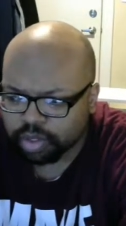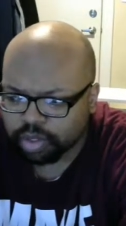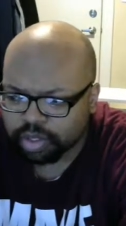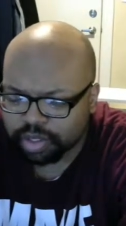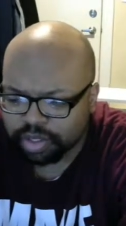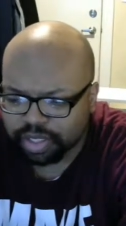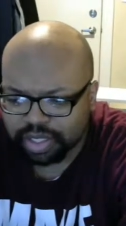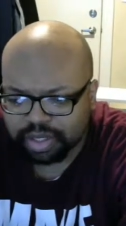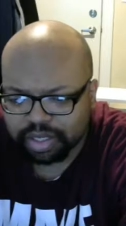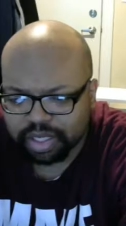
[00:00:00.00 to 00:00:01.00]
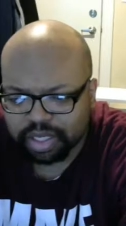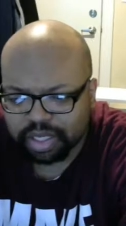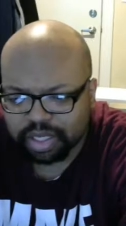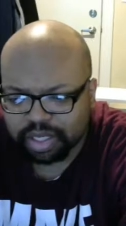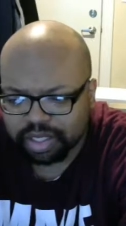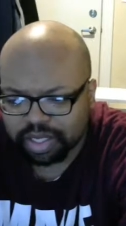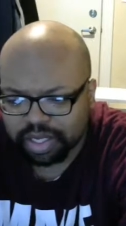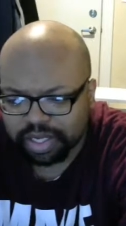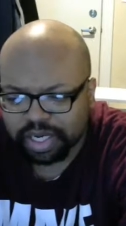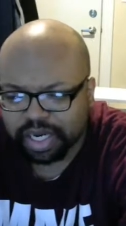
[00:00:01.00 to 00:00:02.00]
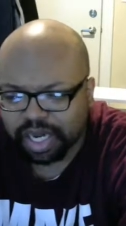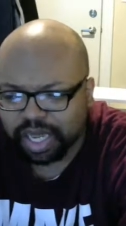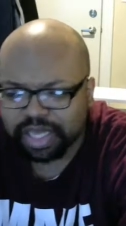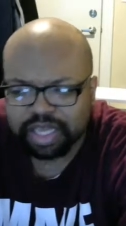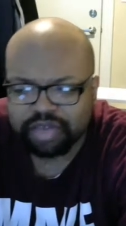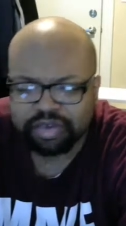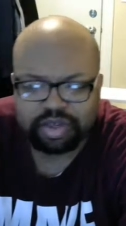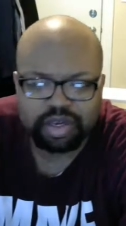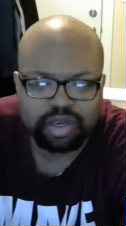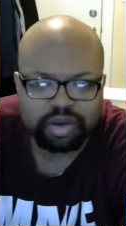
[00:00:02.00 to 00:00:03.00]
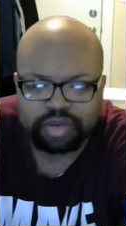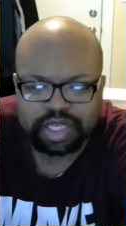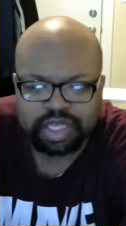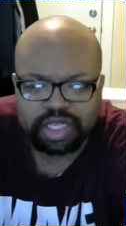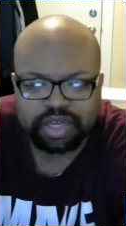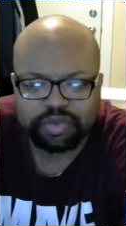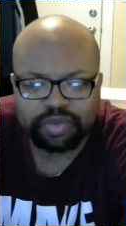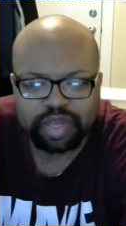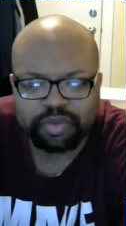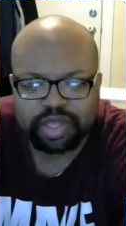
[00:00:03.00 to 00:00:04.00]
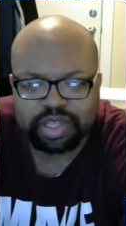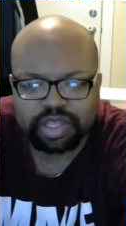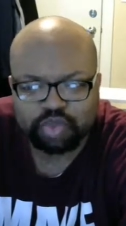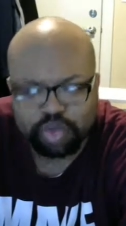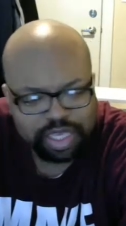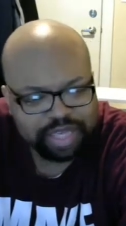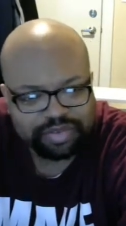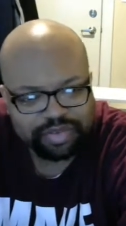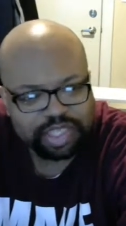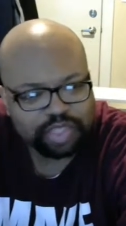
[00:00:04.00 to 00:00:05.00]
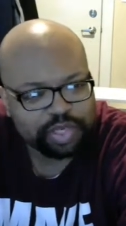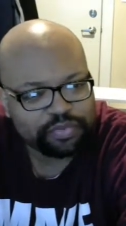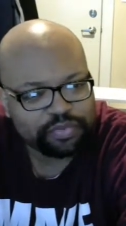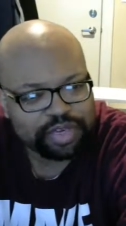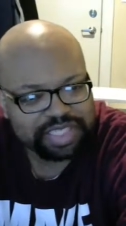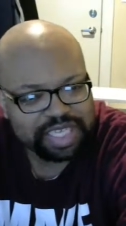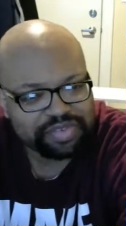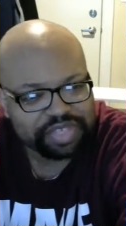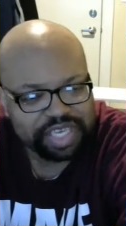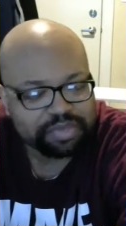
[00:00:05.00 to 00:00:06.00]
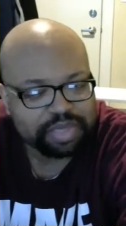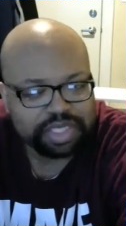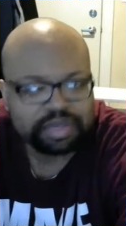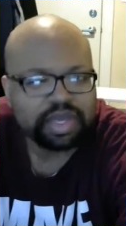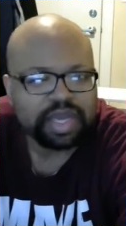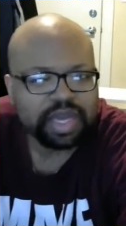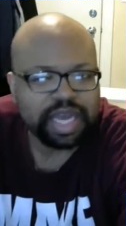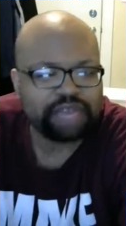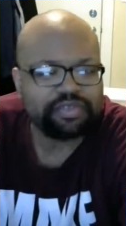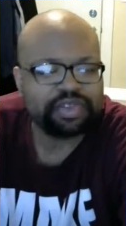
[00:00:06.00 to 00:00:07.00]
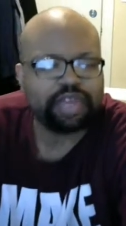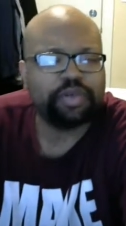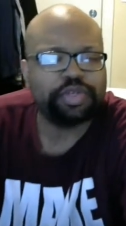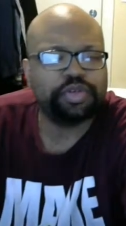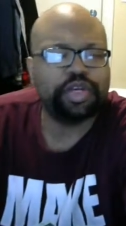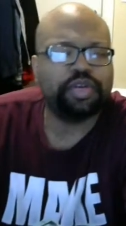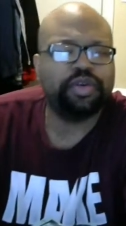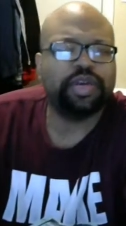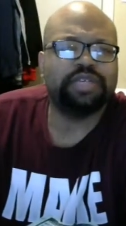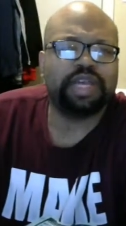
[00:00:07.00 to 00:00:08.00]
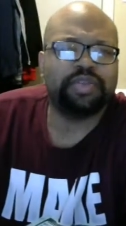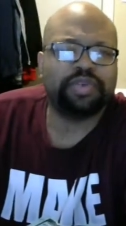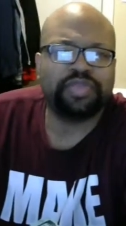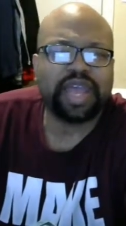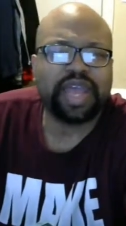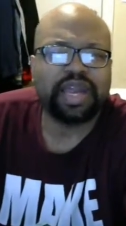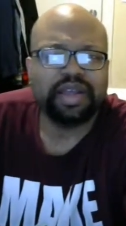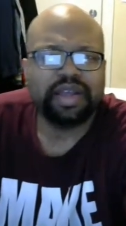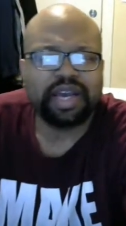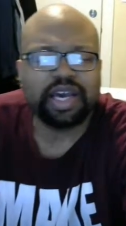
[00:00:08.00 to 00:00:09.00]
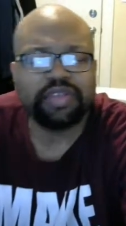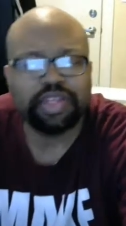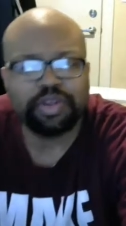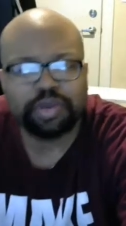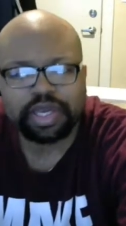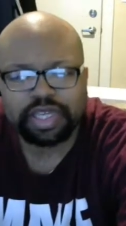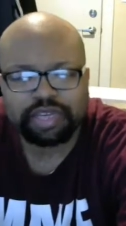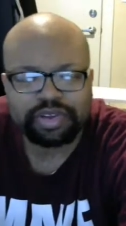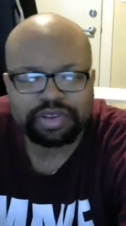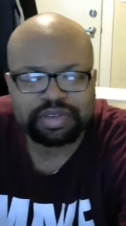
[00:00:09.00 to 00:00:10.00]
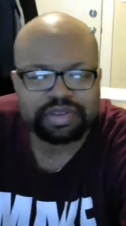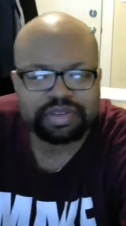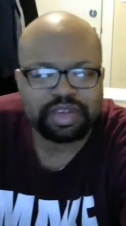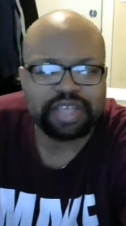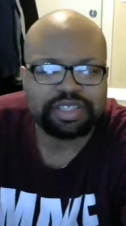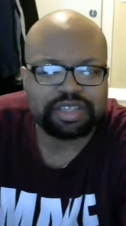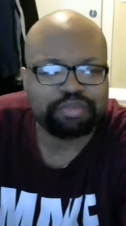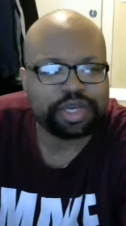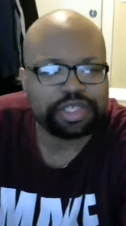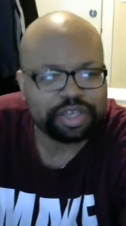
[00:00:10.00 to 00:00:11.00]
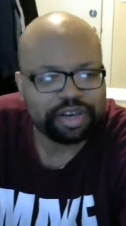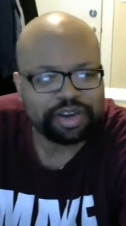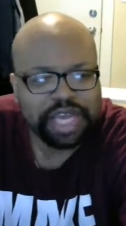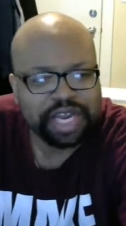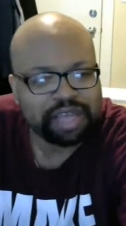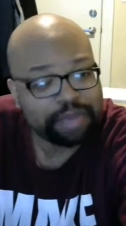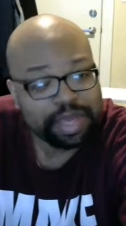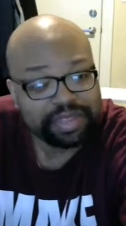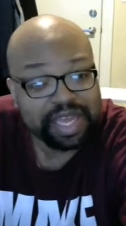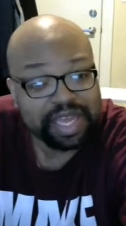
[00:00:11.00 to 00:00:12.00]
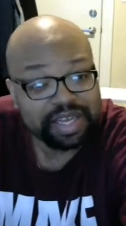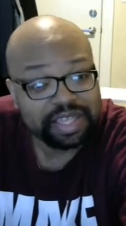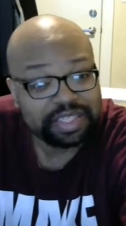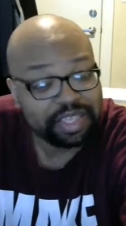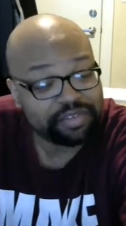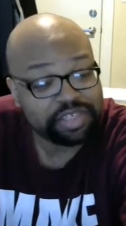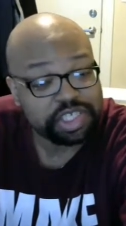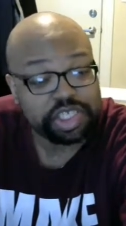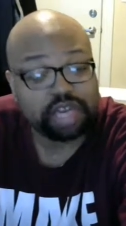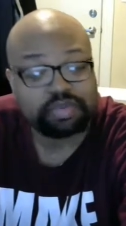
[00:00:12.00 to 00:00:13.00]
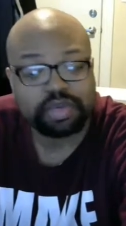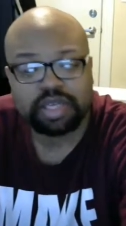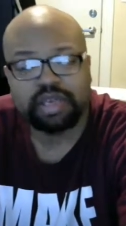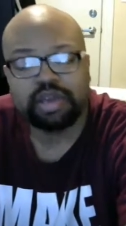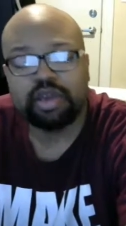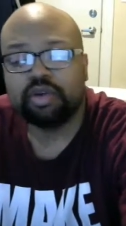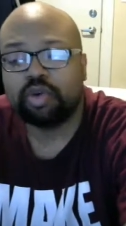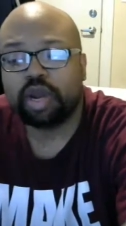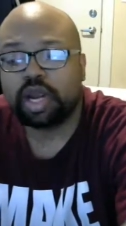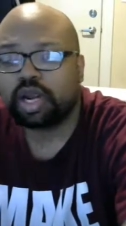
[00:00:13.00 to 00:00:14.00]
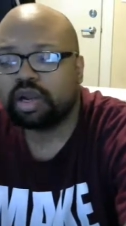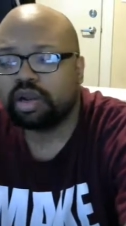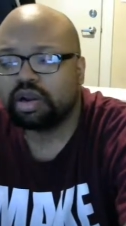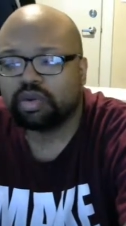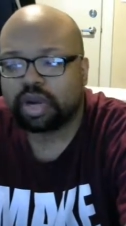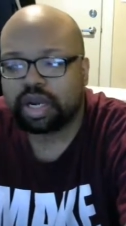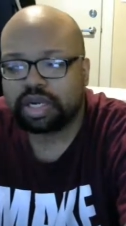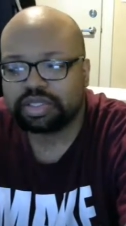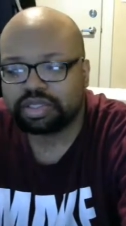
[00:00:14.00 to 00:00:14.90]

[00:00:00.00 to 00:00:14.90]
uh, and then, like, you know, and with the twenty, with the twenty-four seven championship, I even think what you can do is, like, with that, I think you can even t at some point turn that and make that a television champion, where where